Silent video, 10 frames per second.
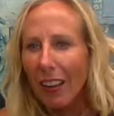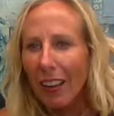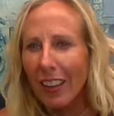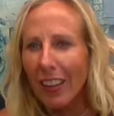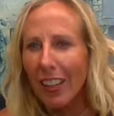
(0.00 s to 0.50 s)

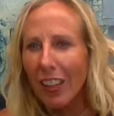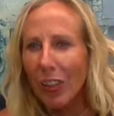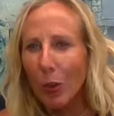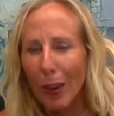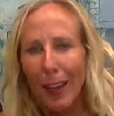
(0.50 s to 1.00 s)
In a
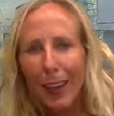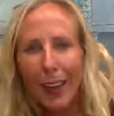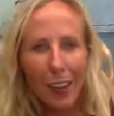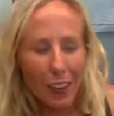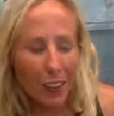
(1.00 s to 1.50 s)
gray
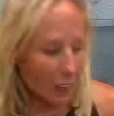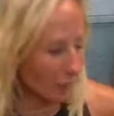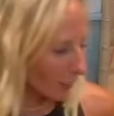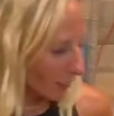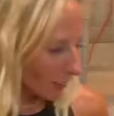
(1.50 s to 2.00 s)
era.
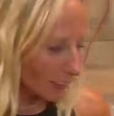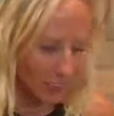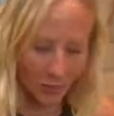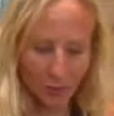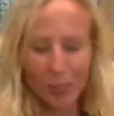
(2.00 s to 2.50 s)

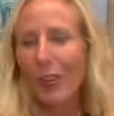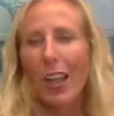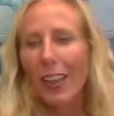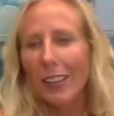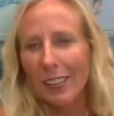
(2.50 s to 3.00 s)
No, you're
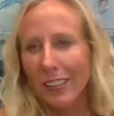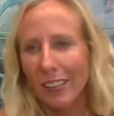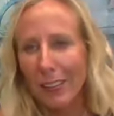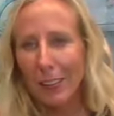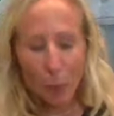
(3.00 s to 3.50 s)
not.
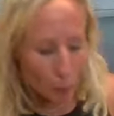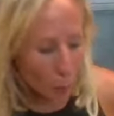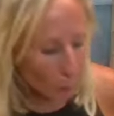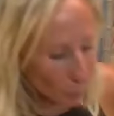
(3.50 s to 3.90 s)
You're in a purple